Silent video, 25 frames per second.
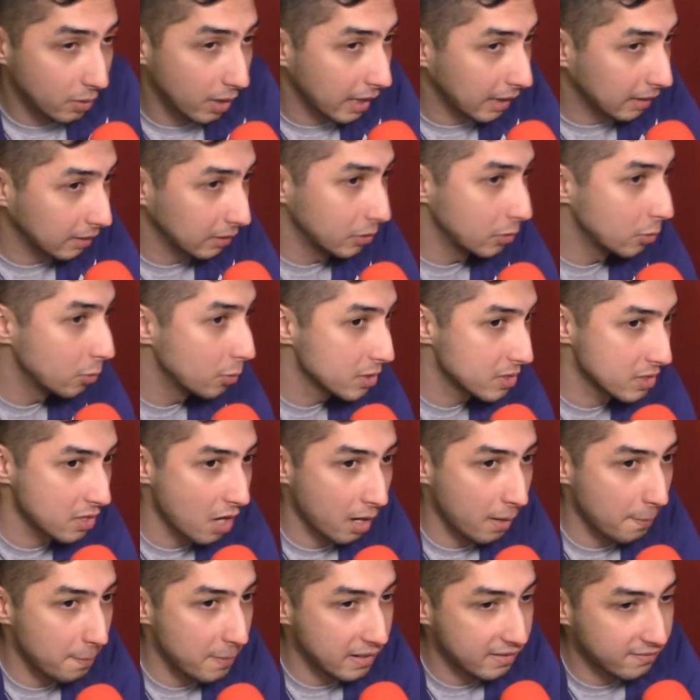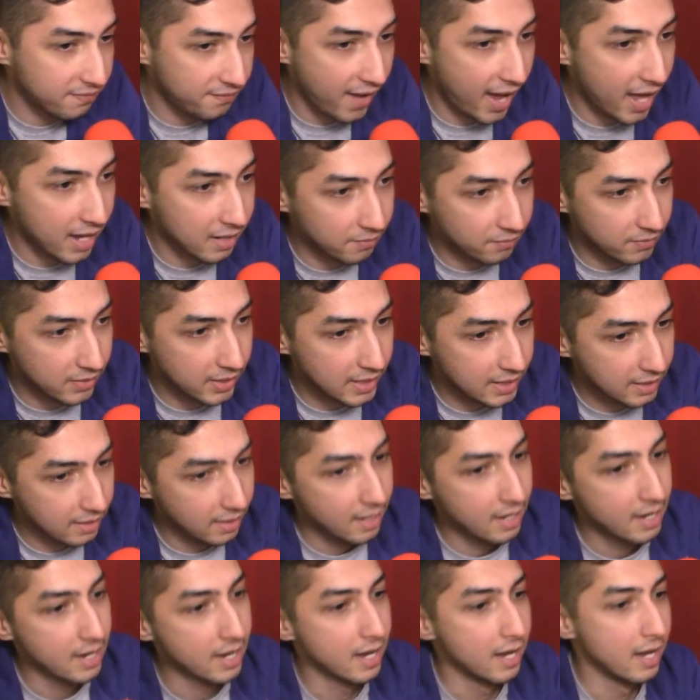Like Lou was not a big fan of the
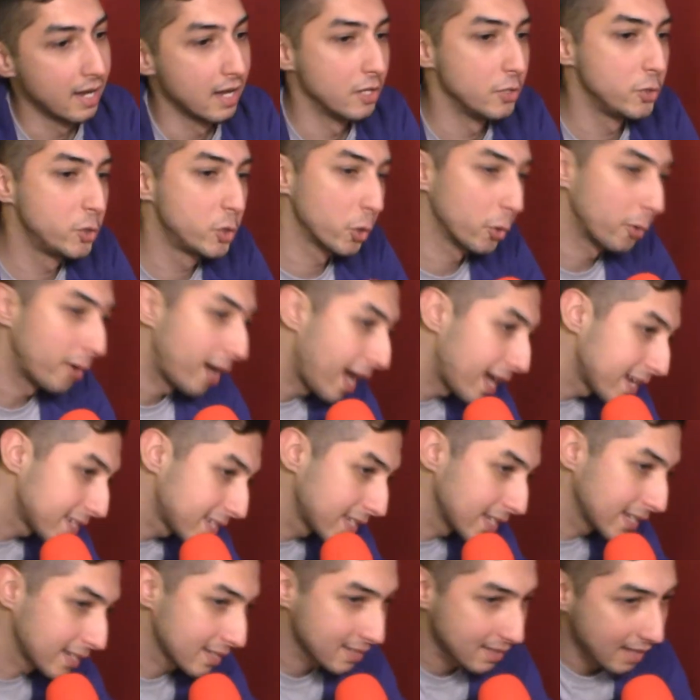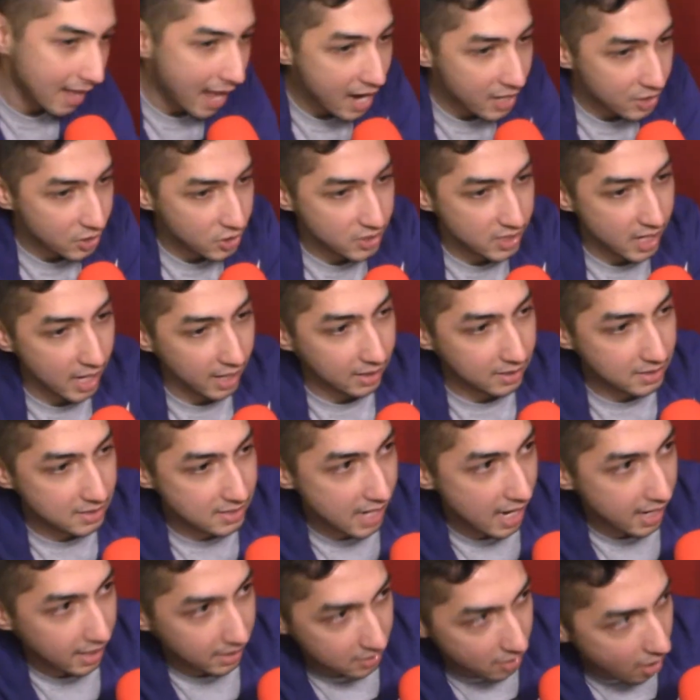Jurassic
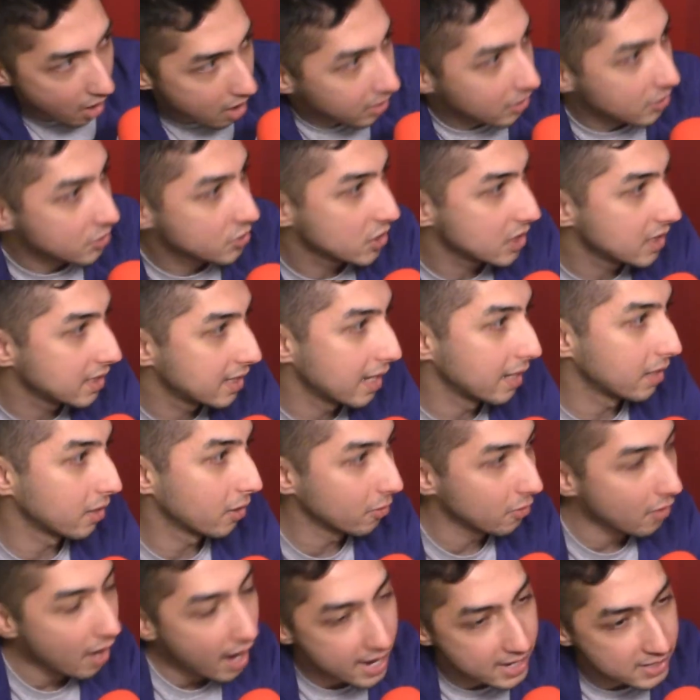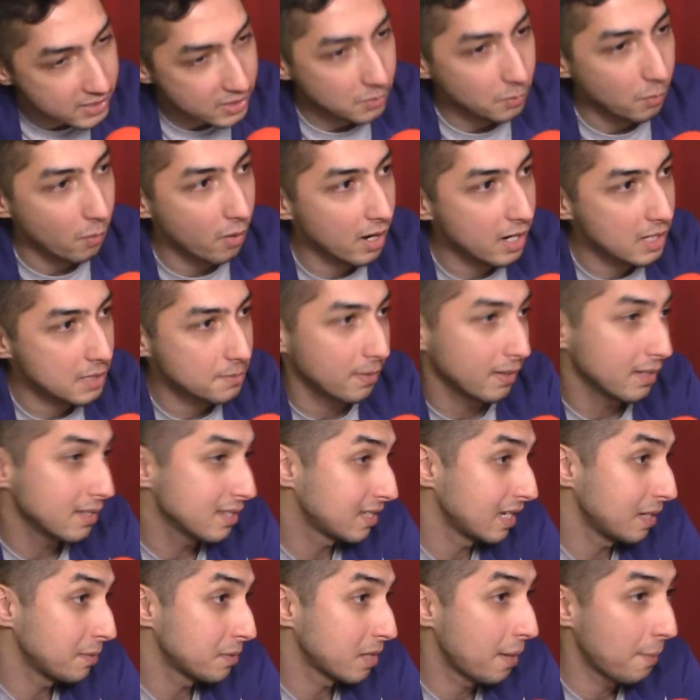technology that Horizon was, but at the
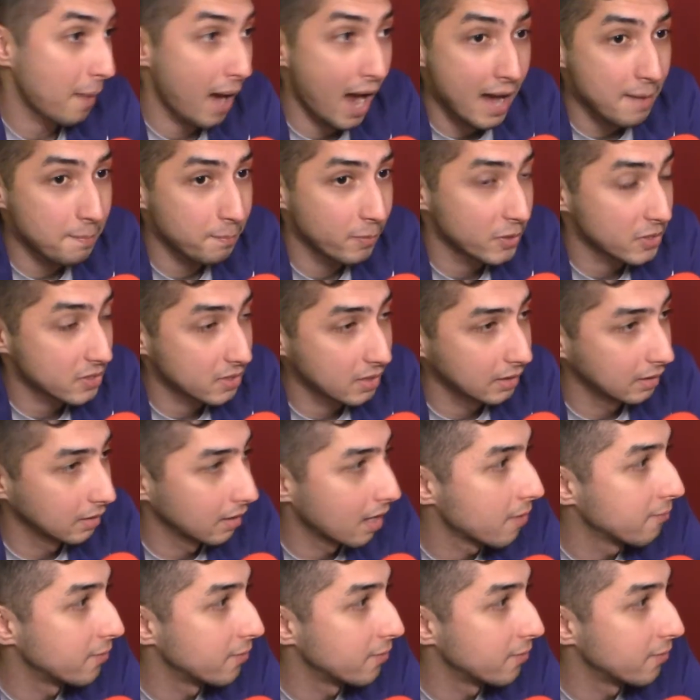same time, I personally love it.